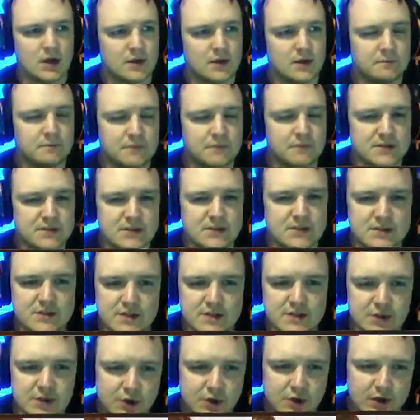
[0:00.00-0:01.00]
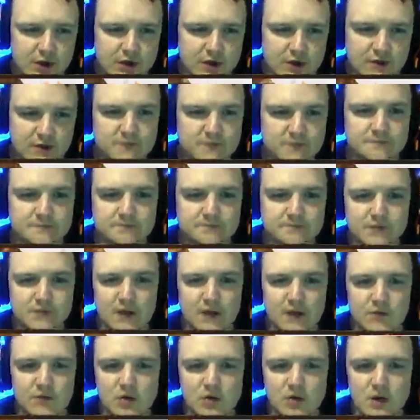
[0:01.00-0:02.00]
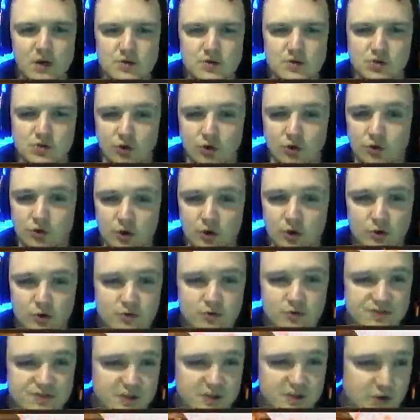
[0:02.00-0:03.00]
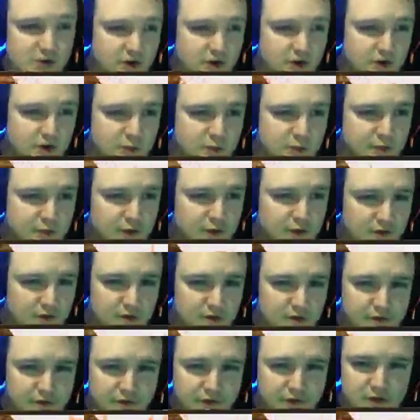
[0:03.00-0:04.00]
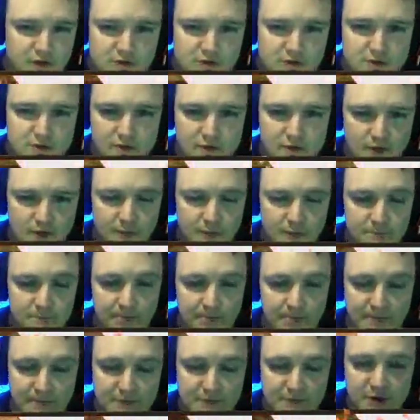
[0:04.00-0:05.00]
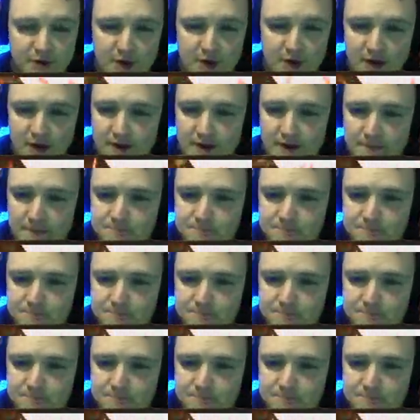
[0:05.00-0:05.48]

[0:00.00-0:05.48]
It's in centigrade. If you guys don't know centigrade from Fahrenheit,